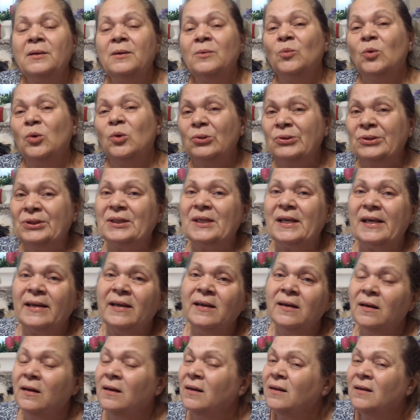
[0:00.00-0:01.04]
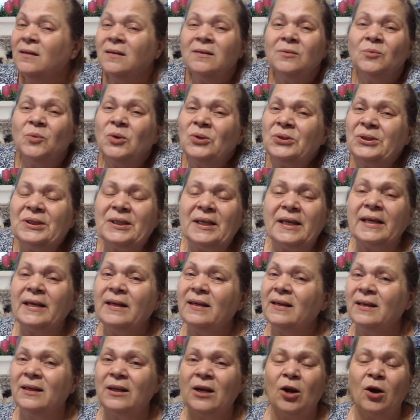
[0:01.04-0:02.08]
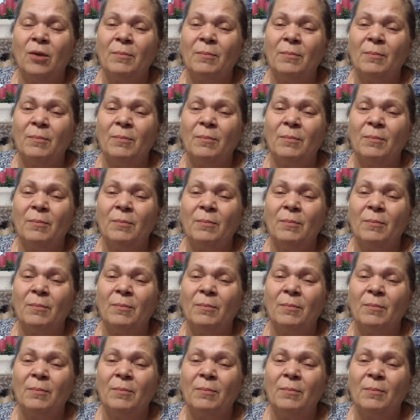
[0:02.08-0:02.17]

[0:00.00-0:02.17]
We'll see. We'll see. You know,